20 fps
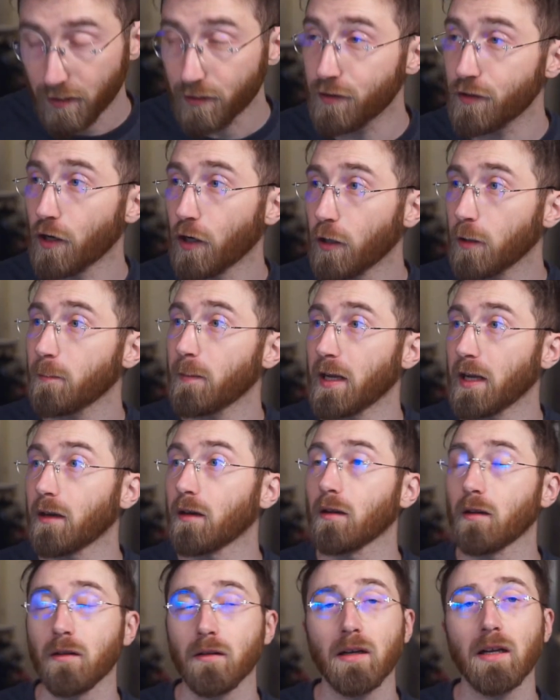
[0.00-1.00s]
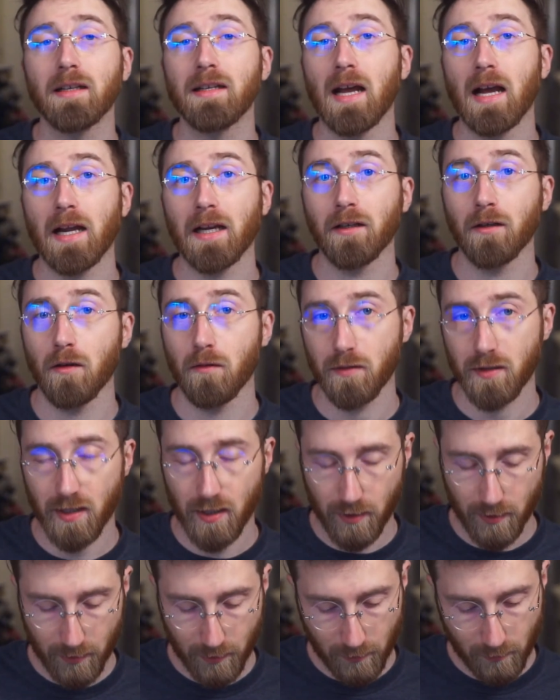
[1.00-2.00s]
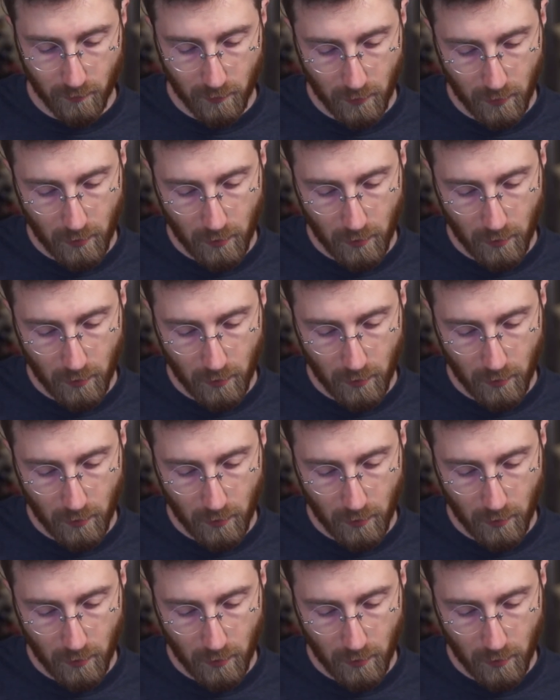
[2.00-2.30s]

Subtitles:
determine a diagnosis.